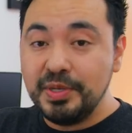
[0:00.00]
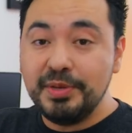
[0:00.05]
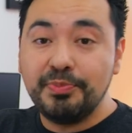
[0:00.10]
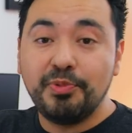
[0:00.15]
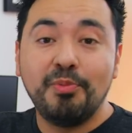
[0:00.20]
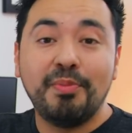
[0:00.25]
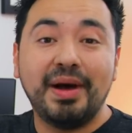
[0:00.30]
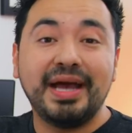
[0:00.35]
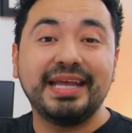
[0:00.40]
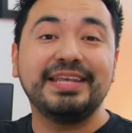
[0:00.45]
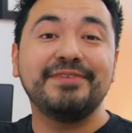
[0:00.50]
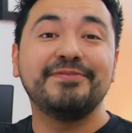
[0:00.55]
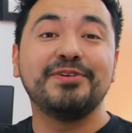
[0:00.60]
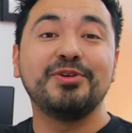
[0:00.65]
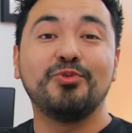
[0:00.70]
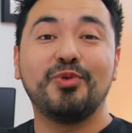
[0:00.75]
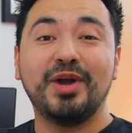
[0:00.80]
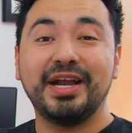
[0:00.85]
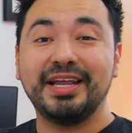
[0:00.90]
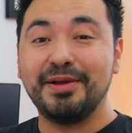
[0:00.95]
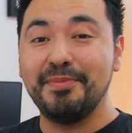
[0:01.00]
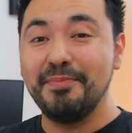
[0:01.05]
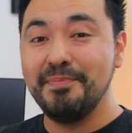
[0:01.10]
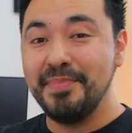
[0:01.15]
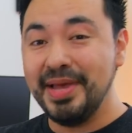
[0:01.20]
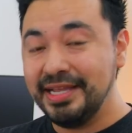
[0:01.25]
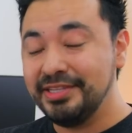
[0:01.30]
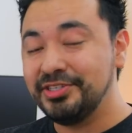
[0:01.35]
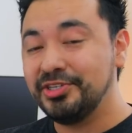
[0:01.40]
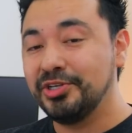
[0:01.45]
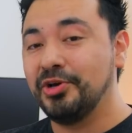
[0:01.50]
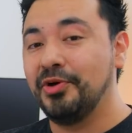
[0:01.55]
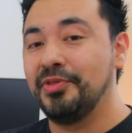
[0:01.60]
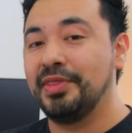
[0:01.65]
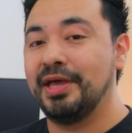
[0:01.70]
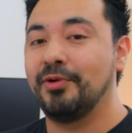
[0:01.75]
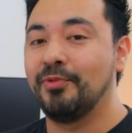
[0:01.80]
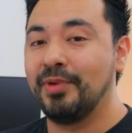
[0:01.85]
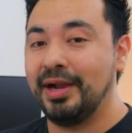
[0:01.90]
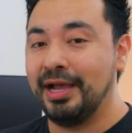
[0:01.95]
people might even recommend to go
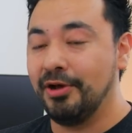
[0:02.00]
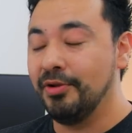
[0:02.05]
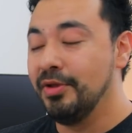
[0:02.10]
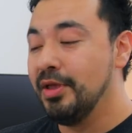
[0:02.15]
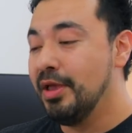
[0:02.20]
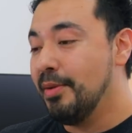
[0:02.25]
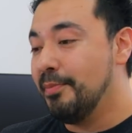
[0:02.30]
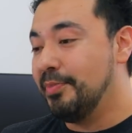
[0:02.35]
that route.